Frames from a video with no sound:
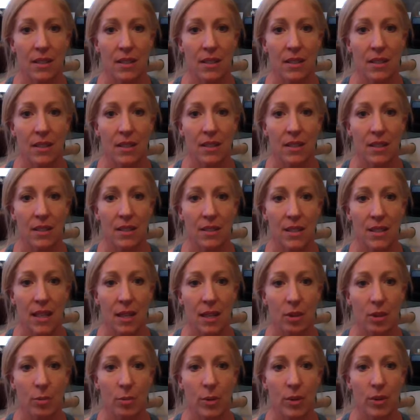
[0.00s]
The
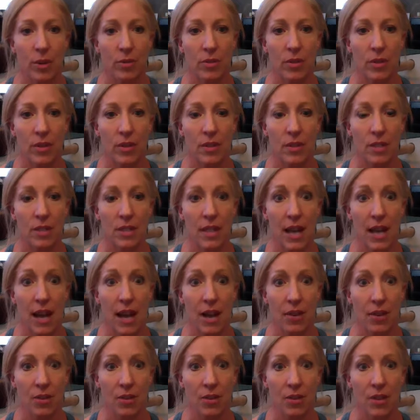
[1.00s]
tailbone
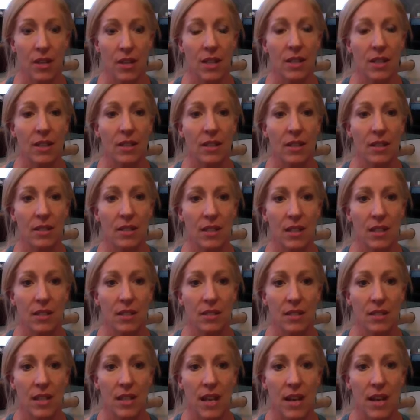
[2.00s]
down, tail
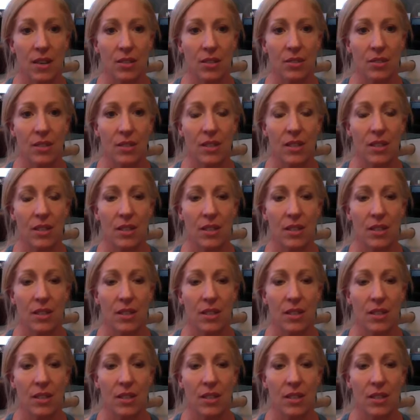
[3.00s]
down.